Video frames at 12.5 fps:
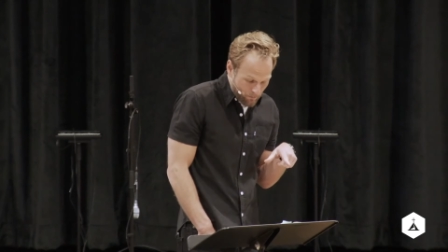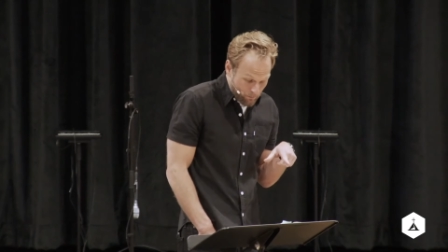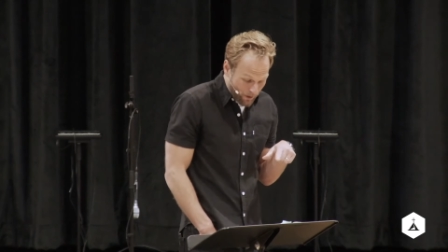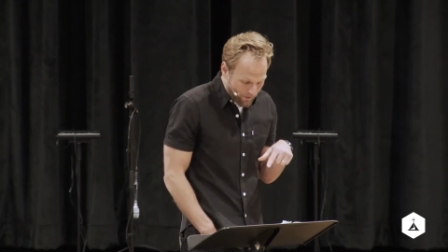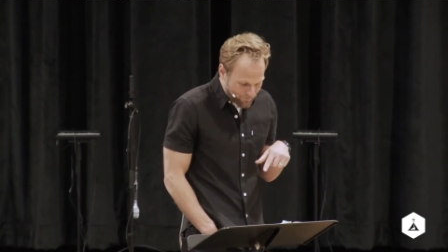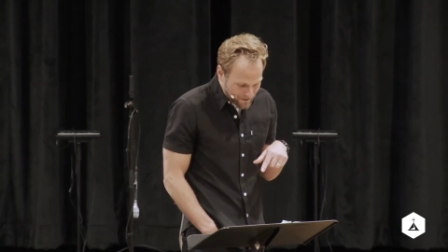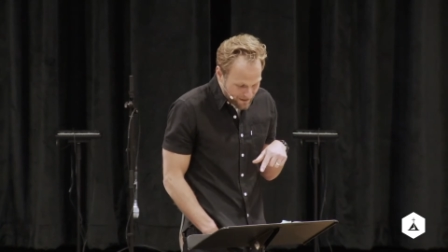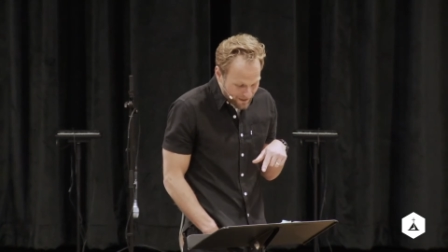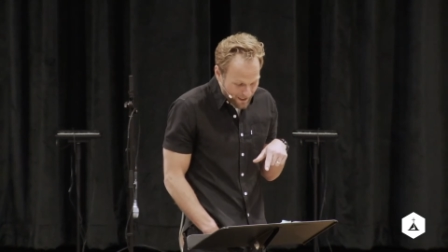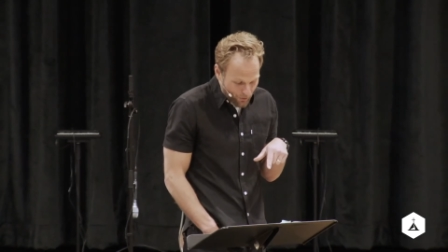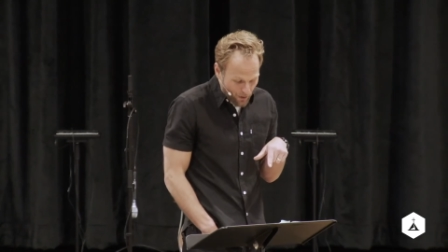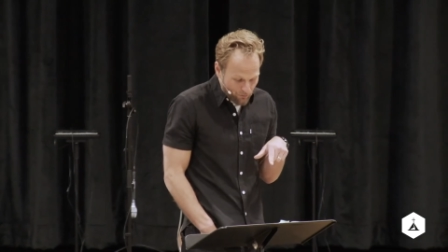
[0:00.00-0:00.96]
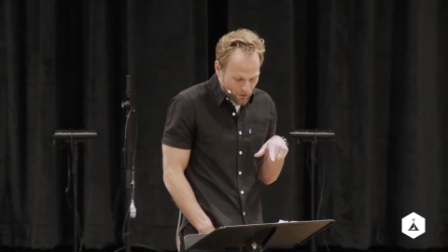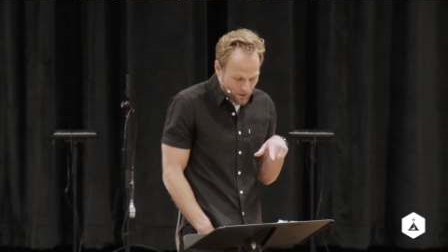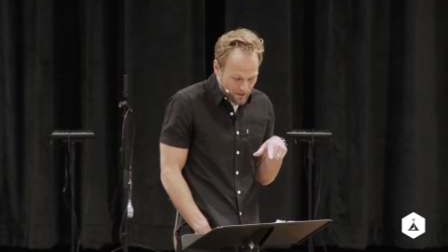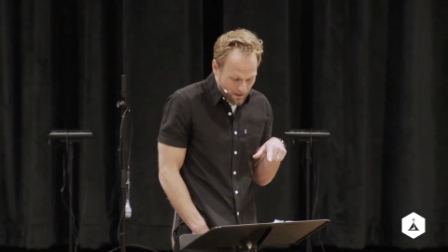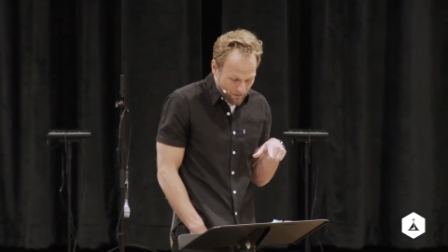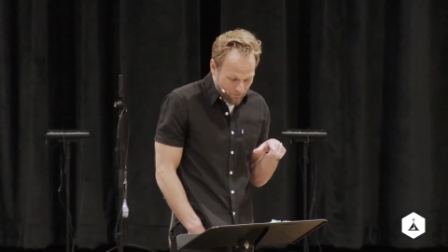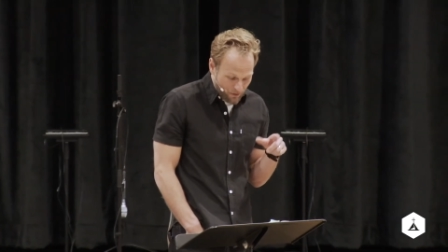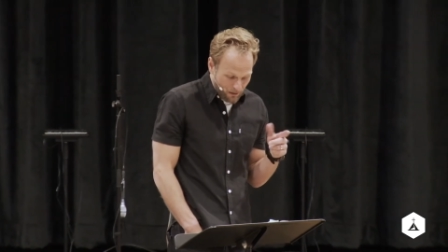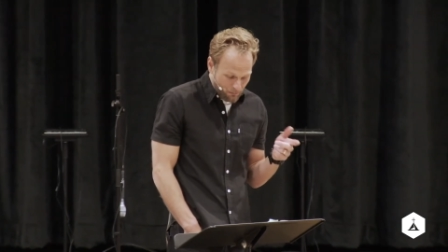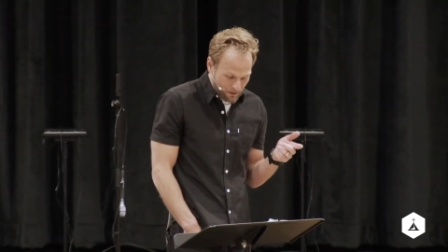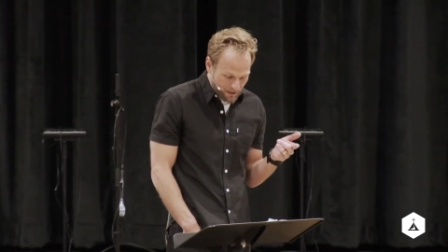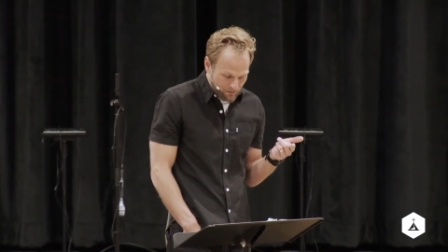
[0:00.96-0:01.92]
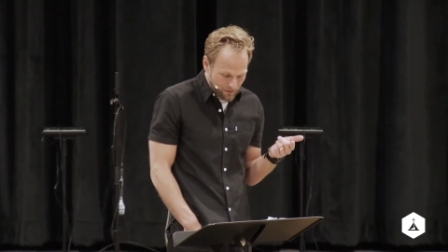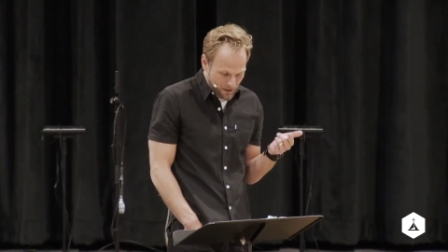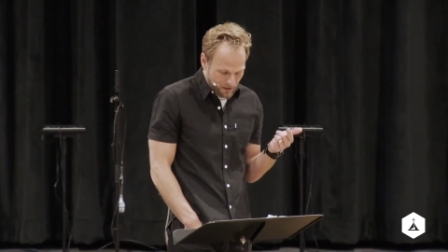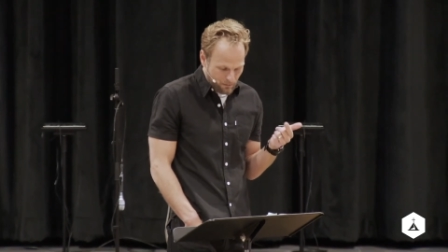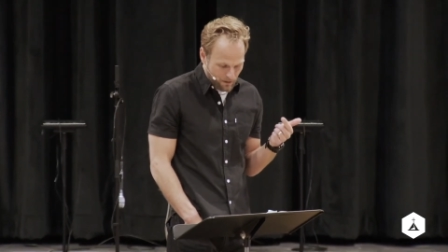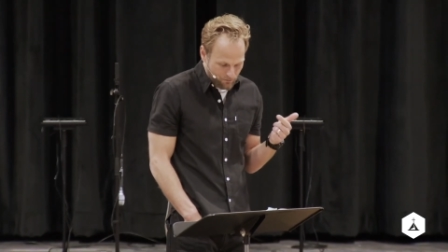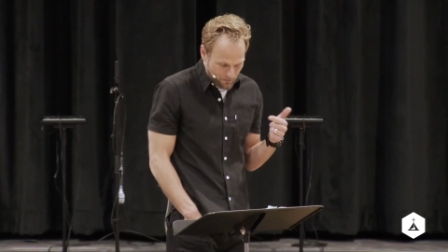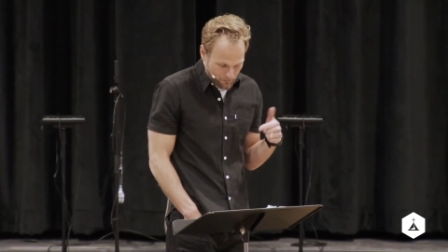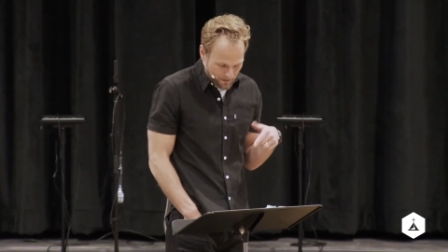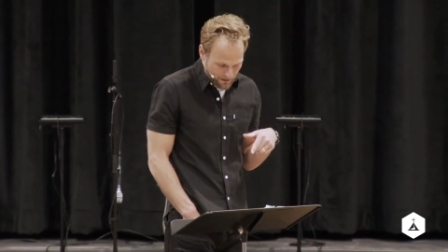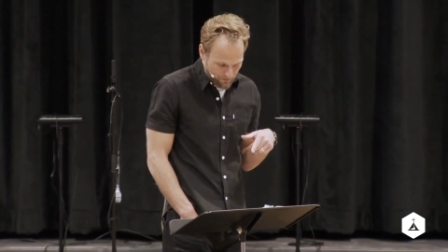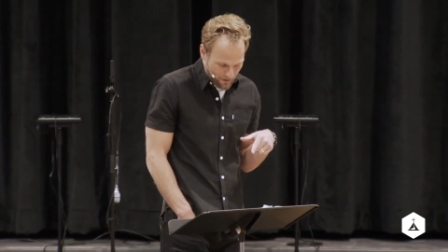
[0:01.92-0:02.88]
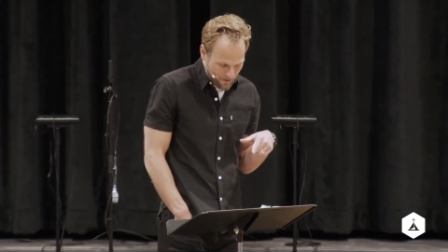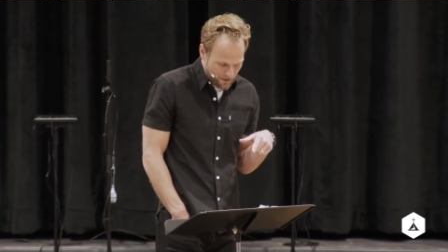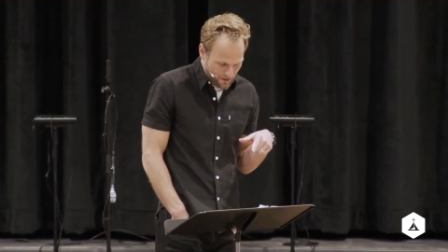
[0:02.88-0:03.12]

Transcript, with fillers: Prophecy, however, is not for unbelievers, but for believers.